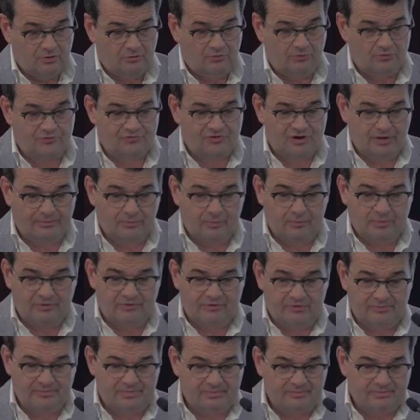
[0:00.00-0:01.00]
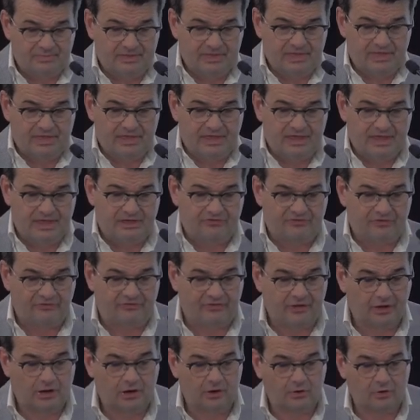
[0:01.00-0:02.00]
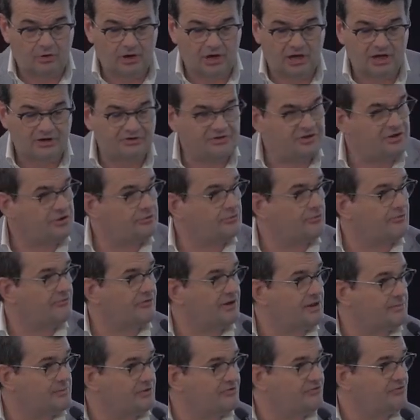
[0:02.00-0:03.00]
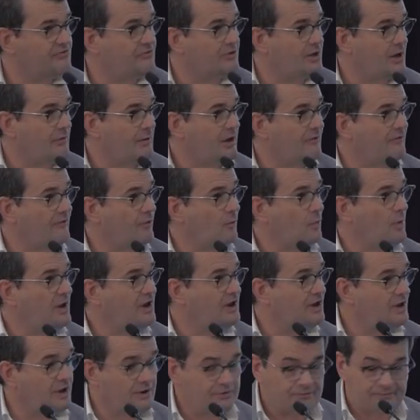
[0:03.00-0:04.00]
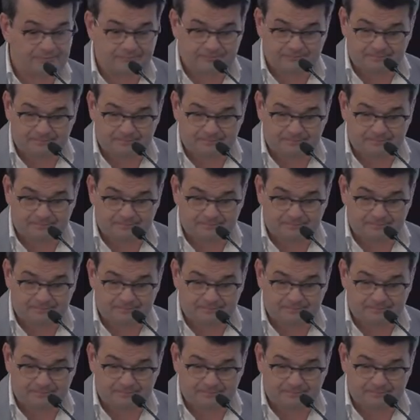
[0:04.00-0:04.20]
The trouble with them is that the whole idea of limits go out the window.